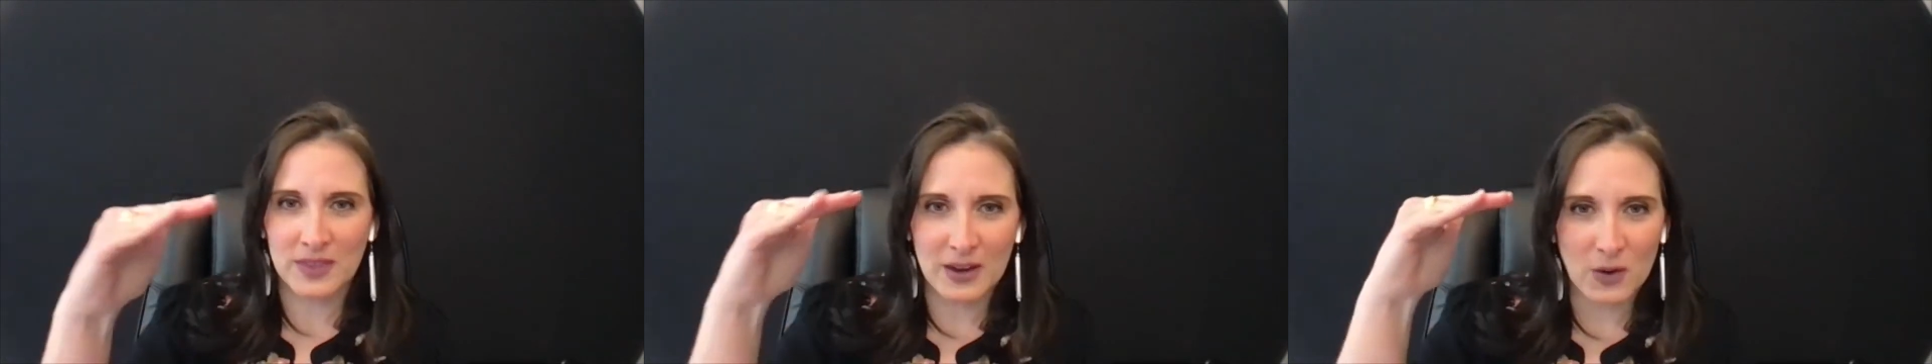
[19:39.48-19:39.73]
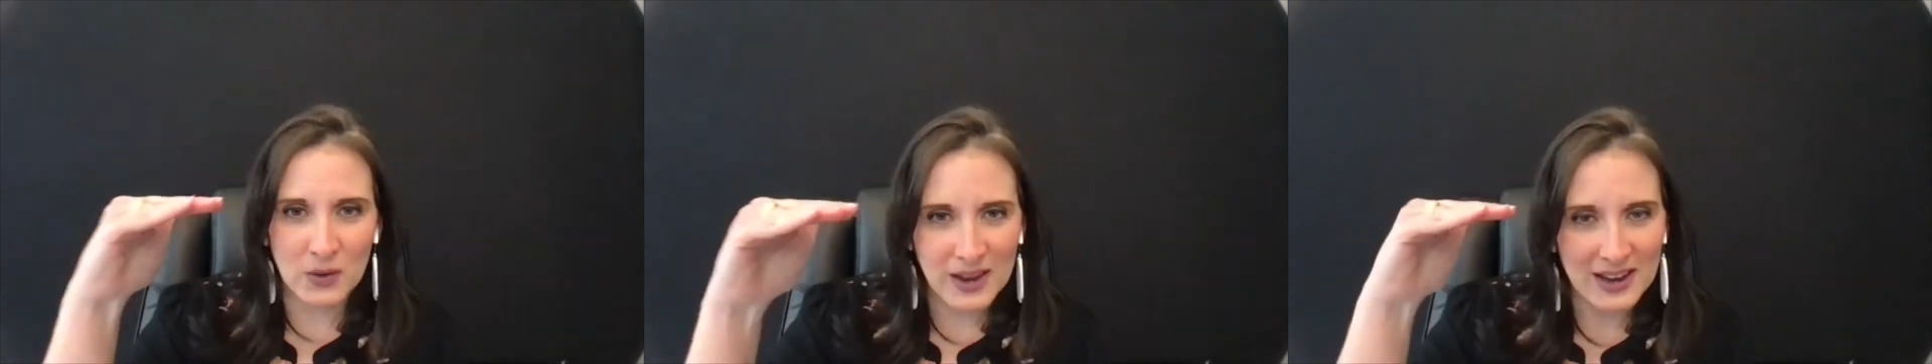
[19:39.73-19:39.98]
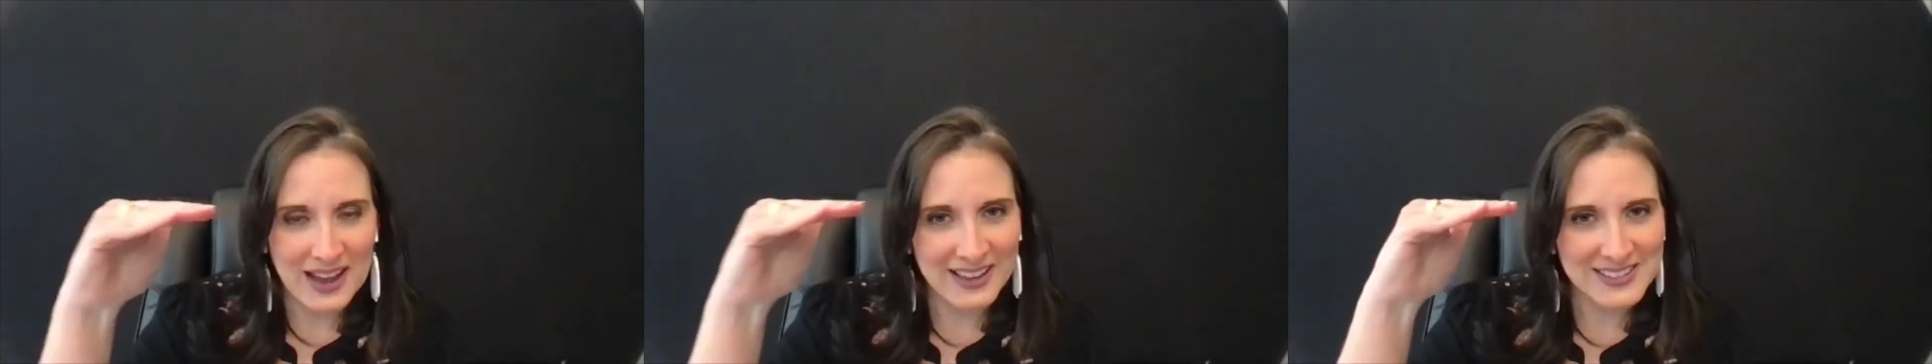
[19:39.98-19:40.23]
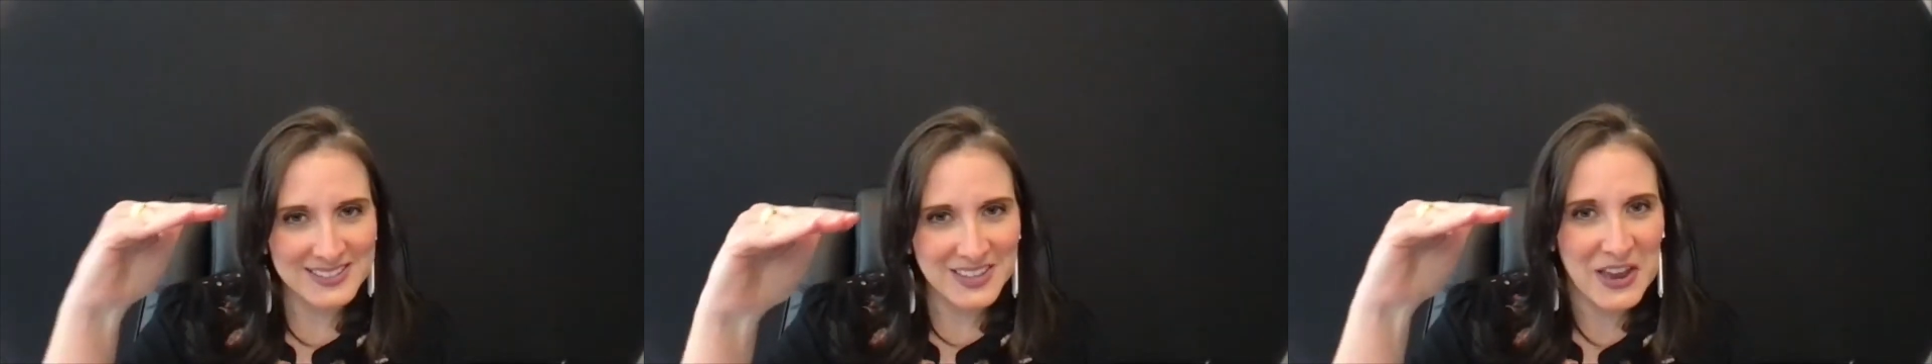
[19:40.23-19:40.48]
like, okay,
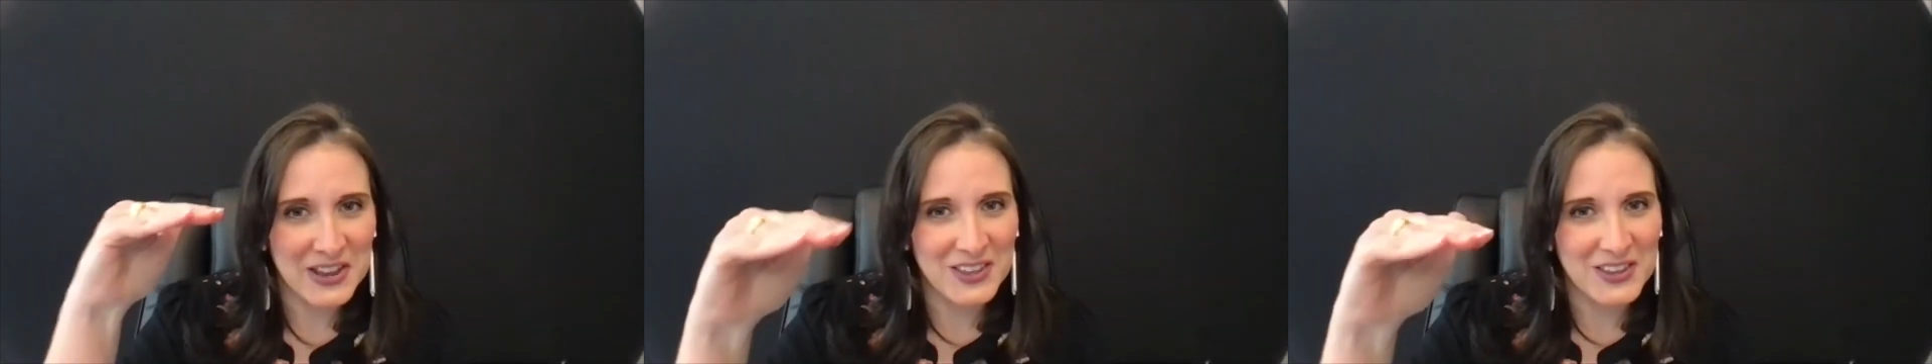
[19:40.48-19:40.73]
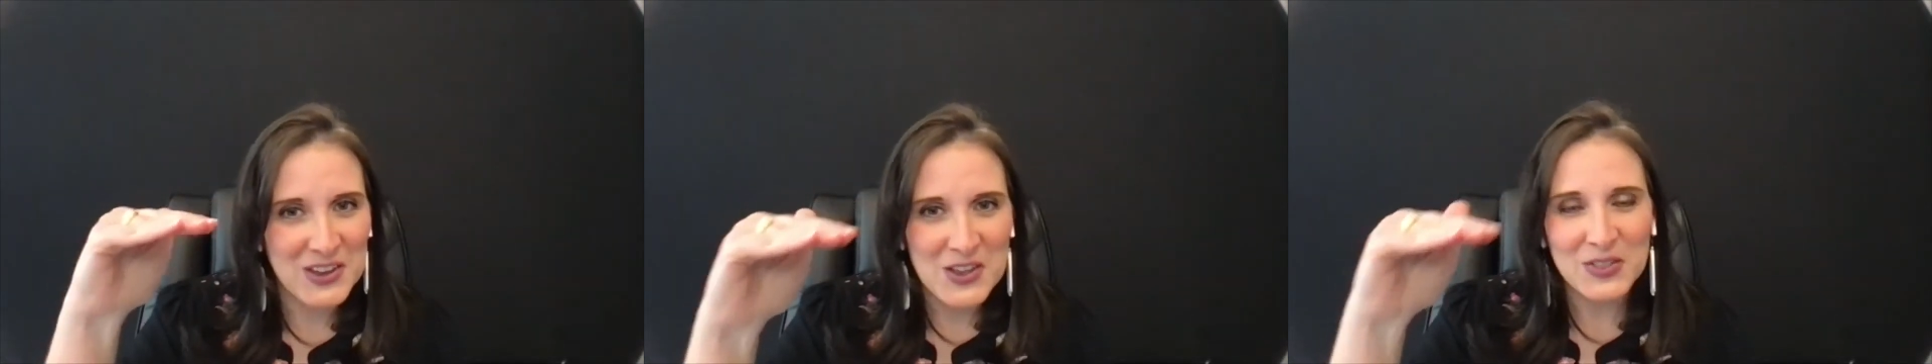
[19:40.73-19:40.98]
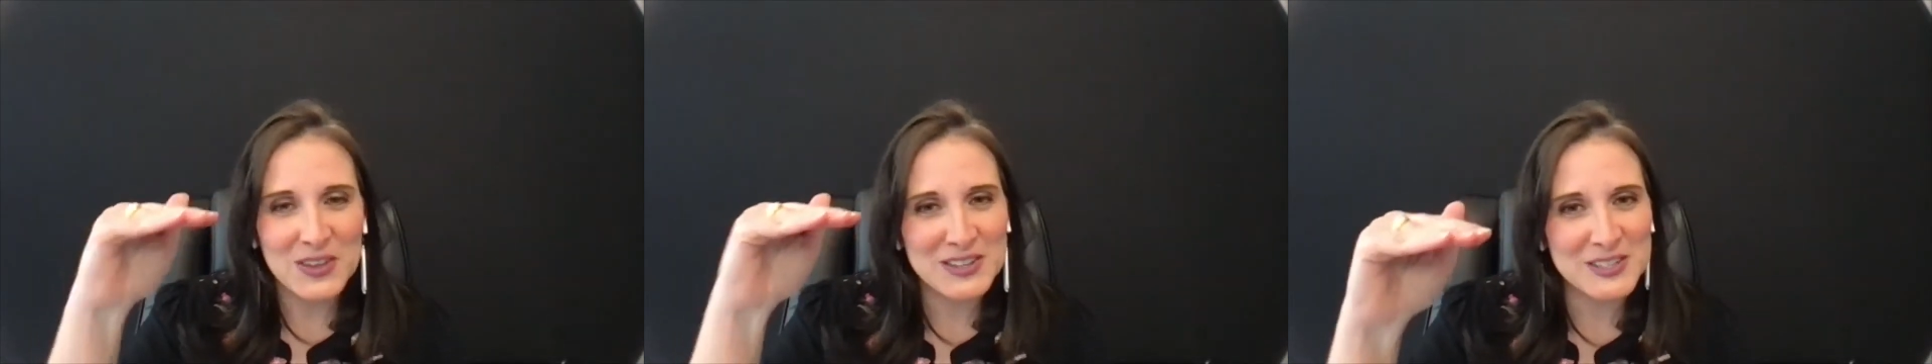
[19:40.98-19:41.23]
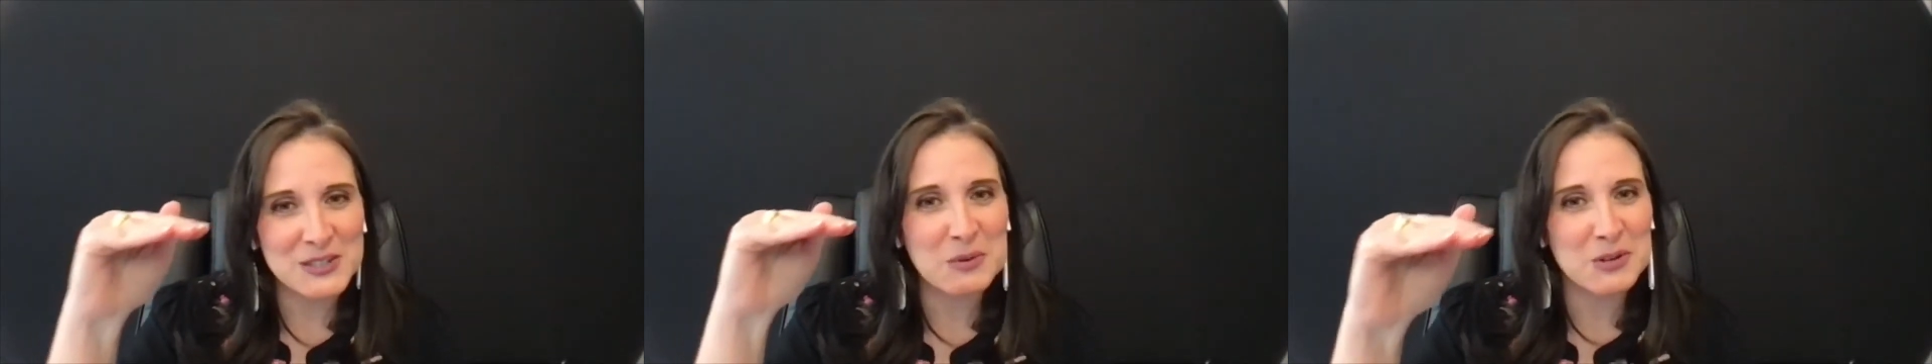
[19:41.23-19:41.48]
guys, like,
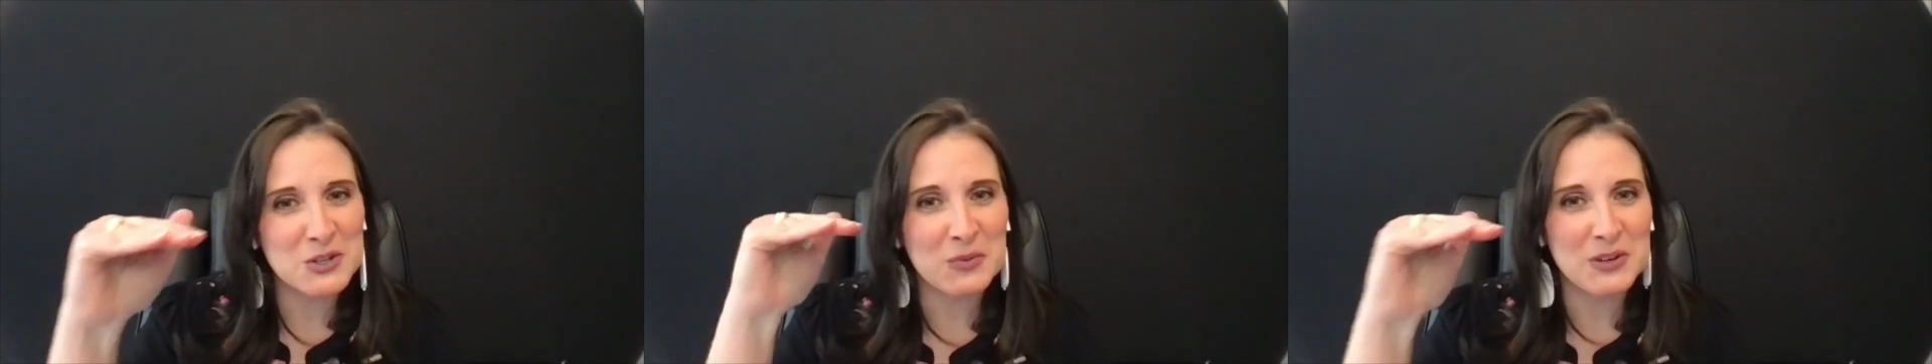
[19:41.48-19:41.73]
this is what